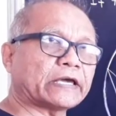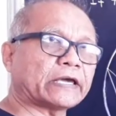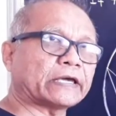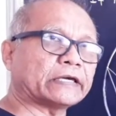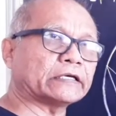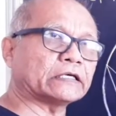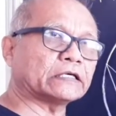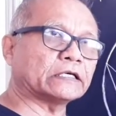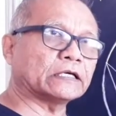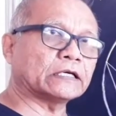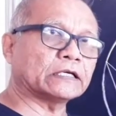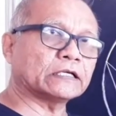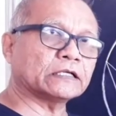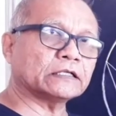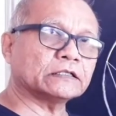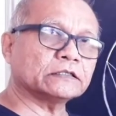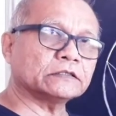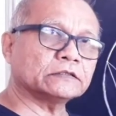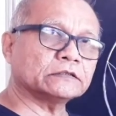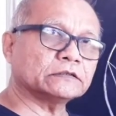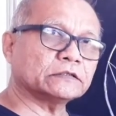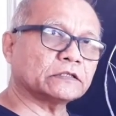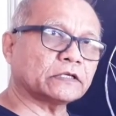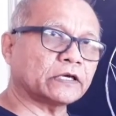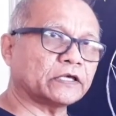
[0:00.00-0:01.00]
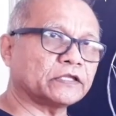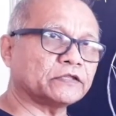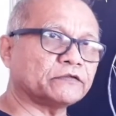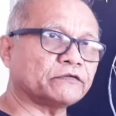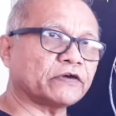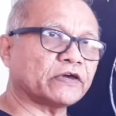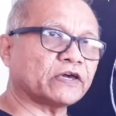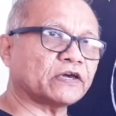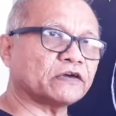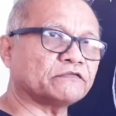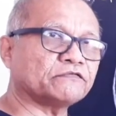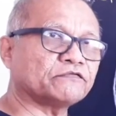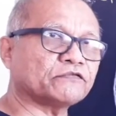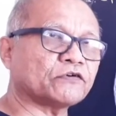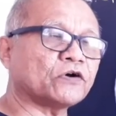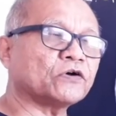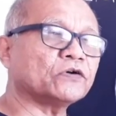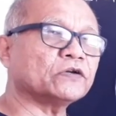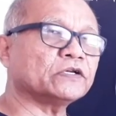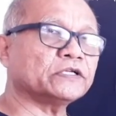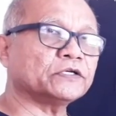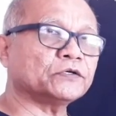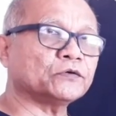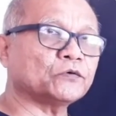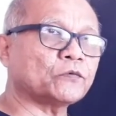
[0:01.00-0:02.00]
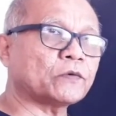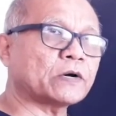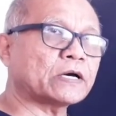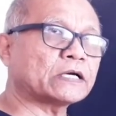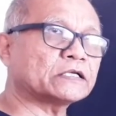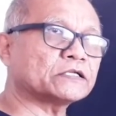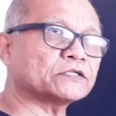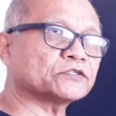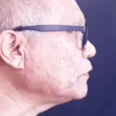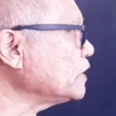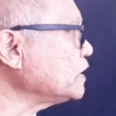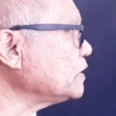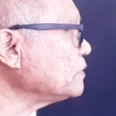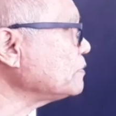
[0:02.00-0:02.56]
angle and we have only one, we